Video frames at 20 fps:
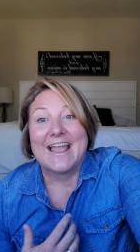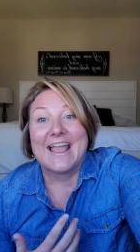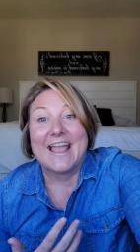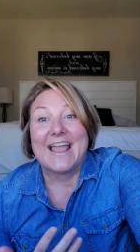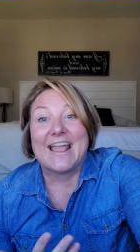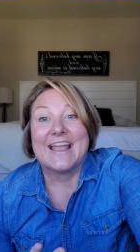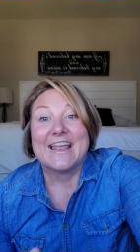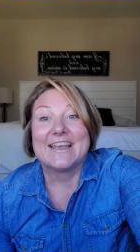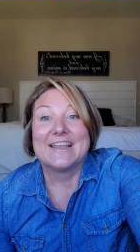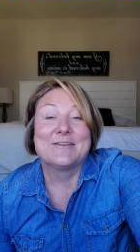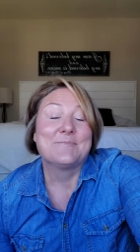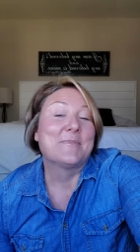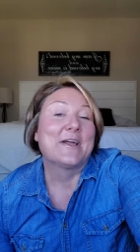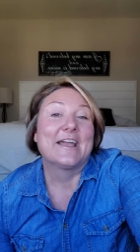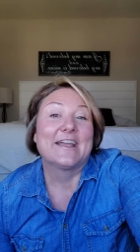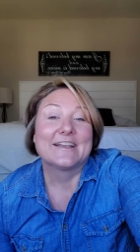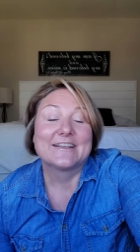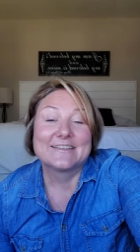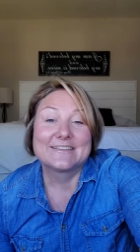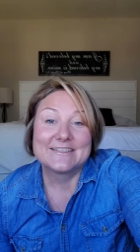And in
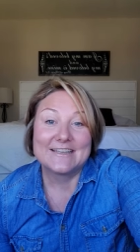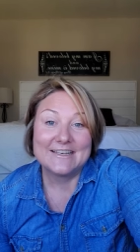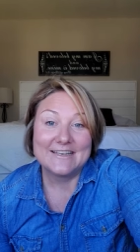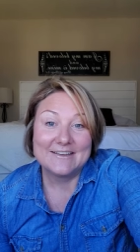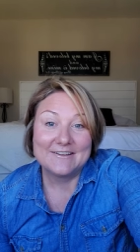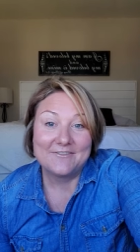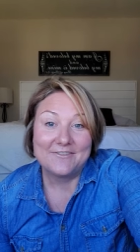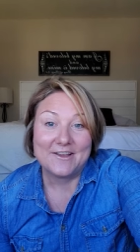my extended